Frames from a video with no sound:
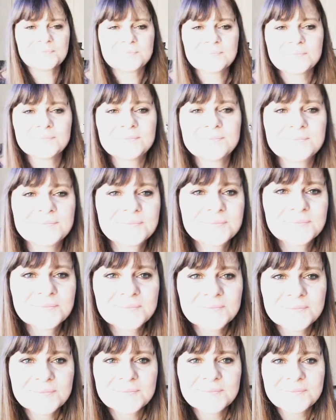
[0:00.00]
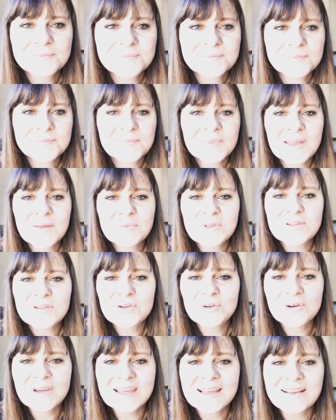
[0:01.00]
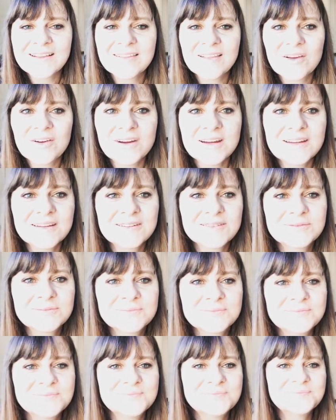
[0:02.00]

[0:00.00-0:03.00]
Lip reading: of a bronzer that's not going to make you look orange. Or...